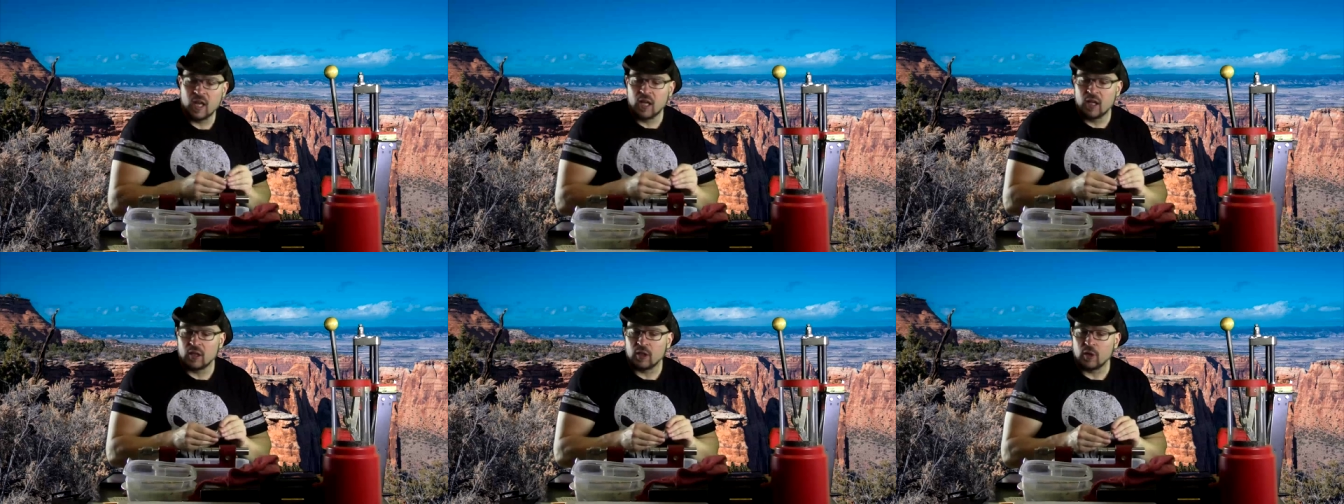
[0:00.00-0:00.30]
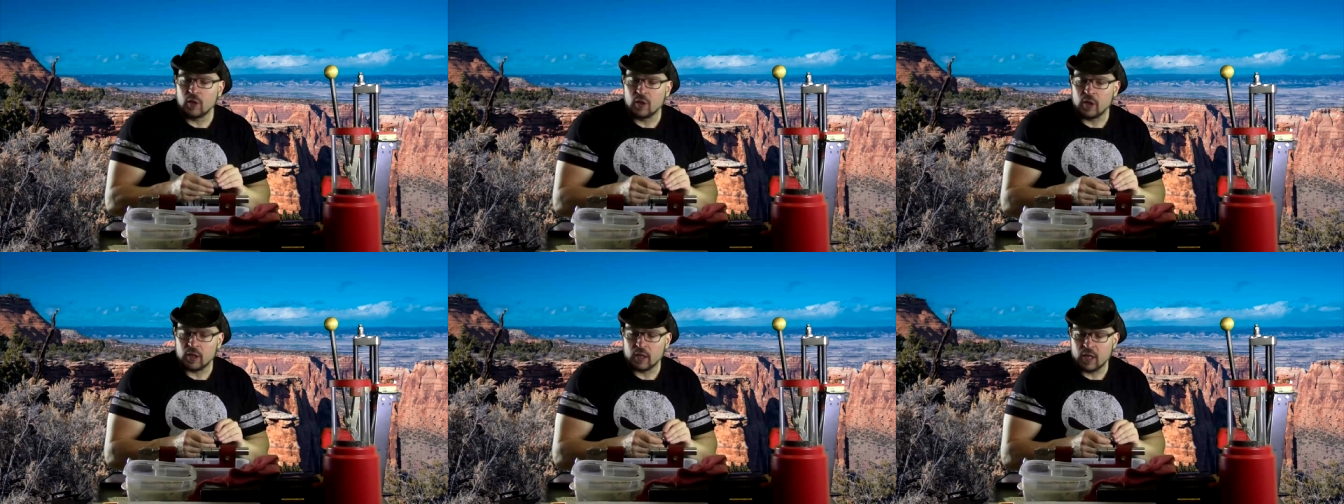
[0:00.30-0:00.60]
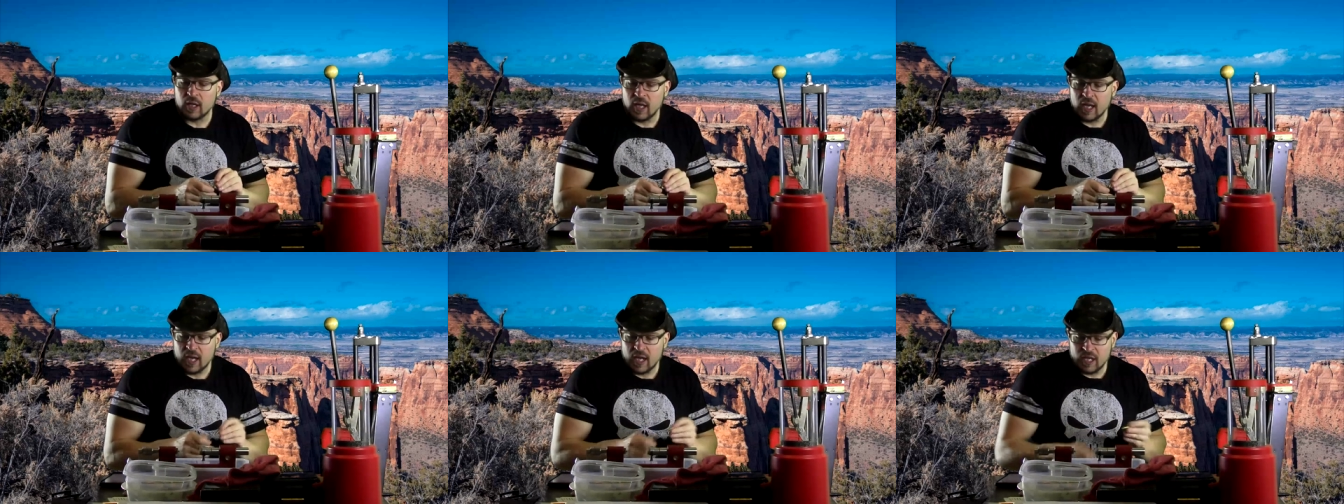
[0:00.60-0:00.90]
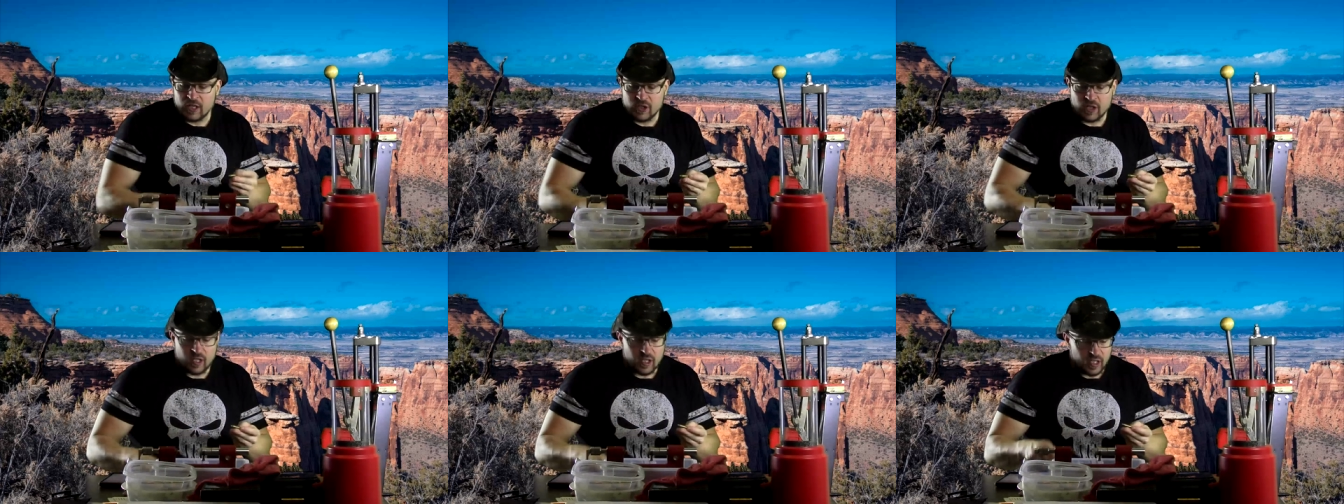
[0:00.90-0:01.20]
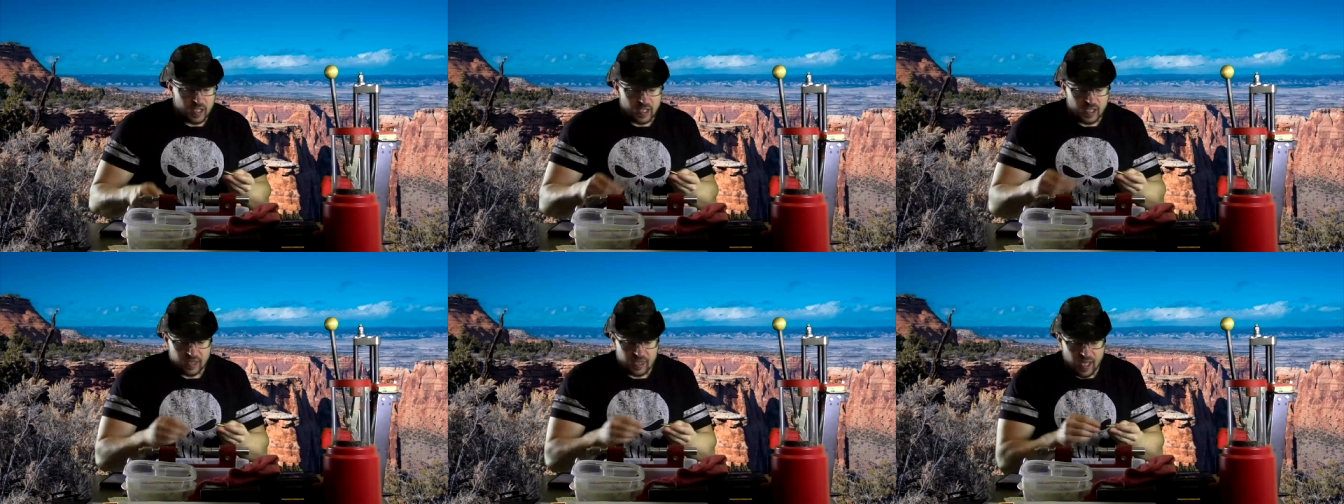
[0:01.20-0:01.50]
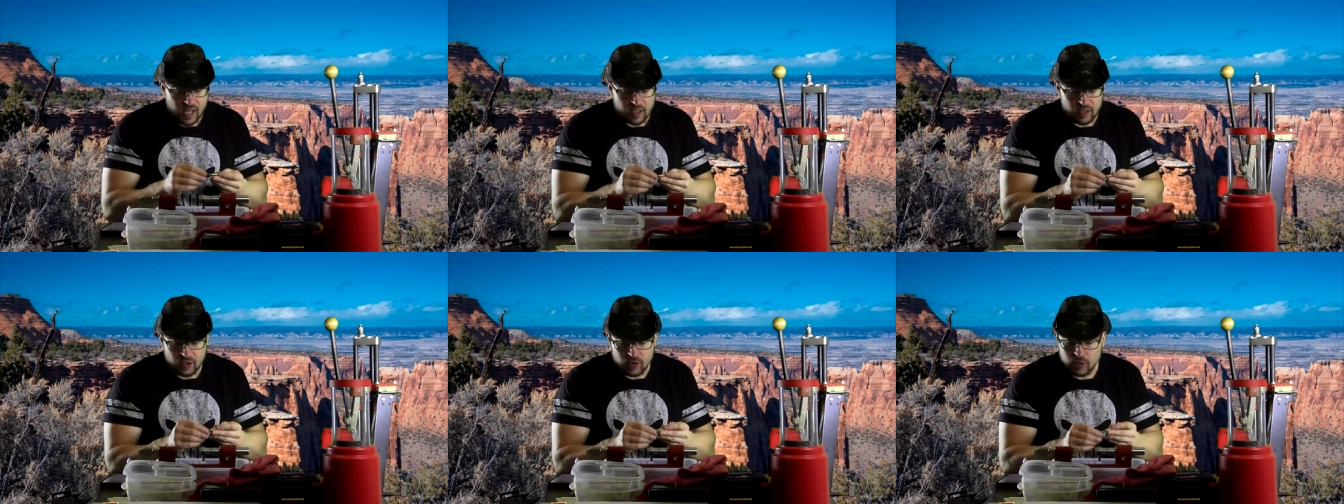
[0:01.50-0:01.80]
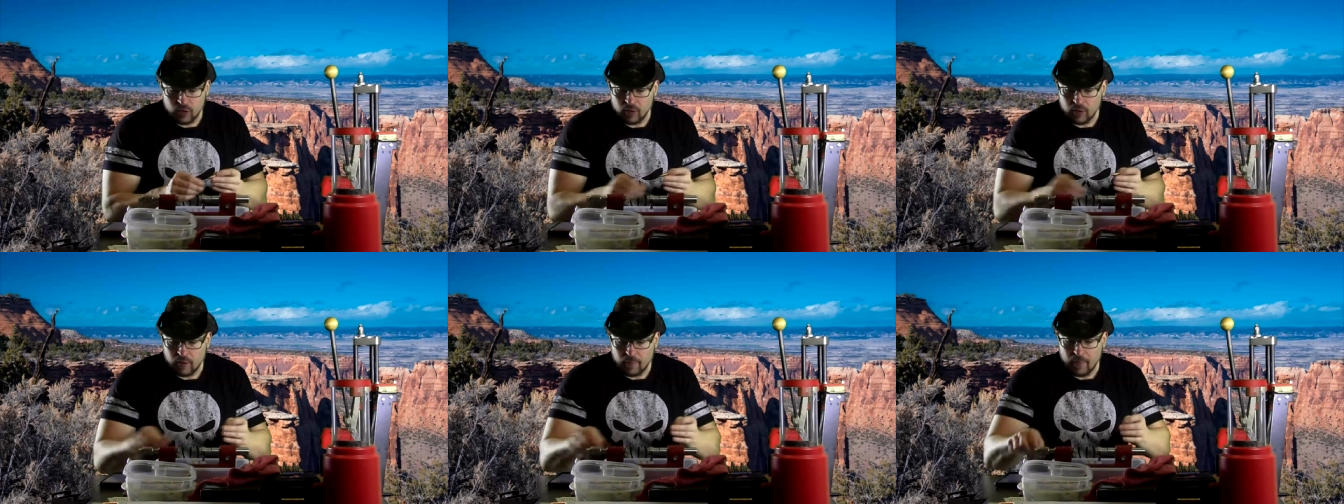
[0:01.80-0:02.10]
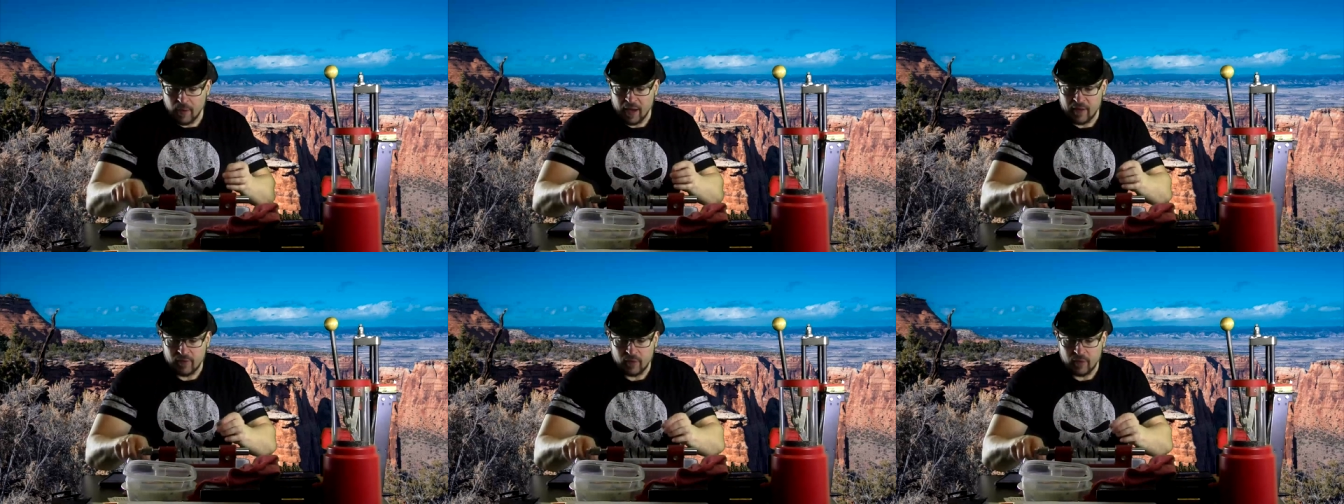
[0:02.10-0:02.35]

look. And you're going to get that look by